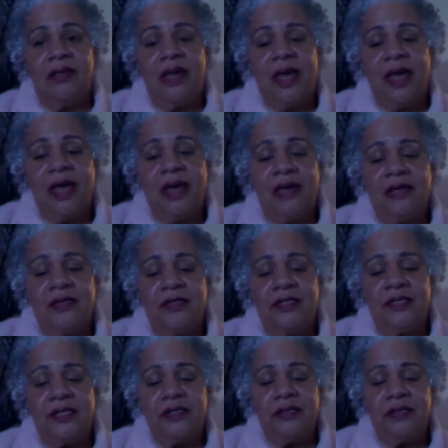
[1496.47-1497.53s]
and
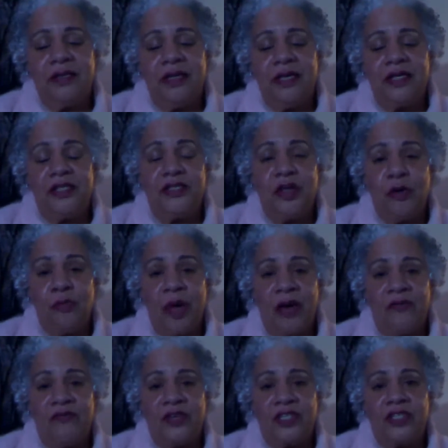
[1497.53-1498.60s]
it's so
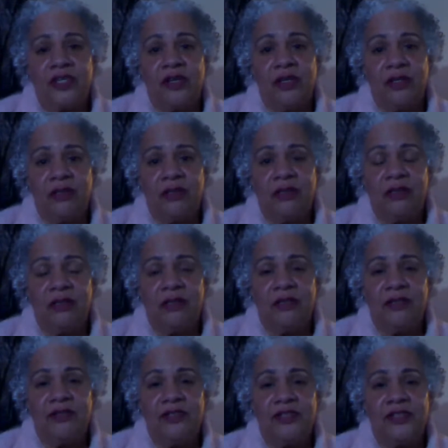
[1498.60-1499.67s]
beneficial.
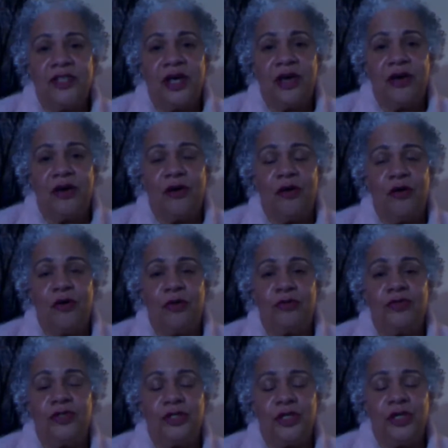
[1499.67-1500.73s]
So
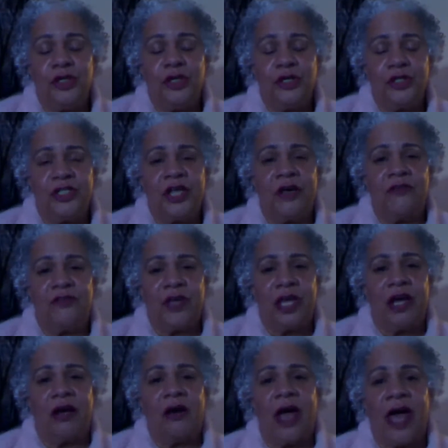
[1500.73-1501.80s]
do your
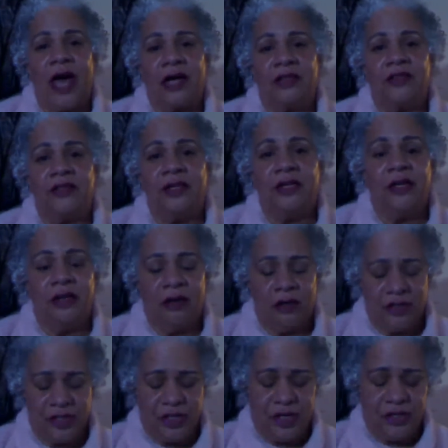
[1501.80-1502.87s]
self-care act, or
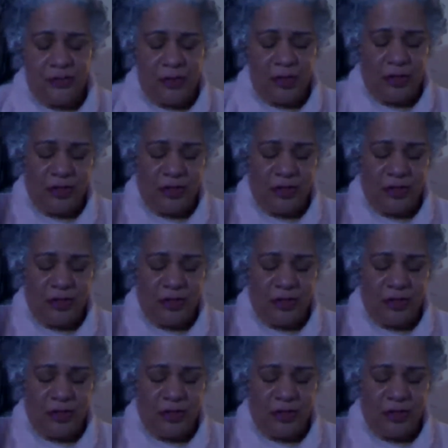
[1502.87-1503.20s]
excuse me, your